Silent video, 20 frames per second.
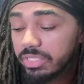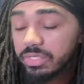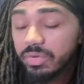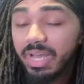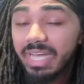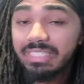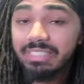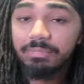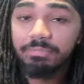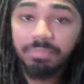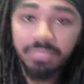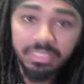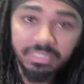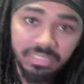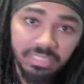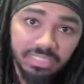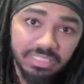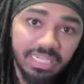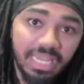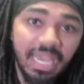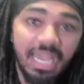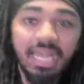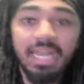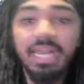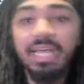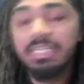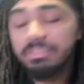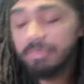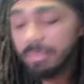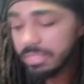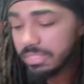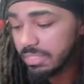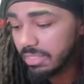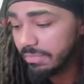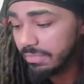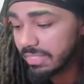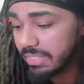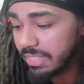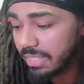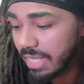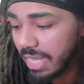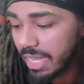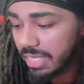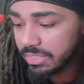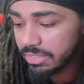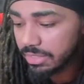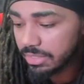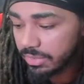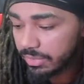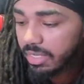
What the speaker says: So as the business and as myself, I take action on it.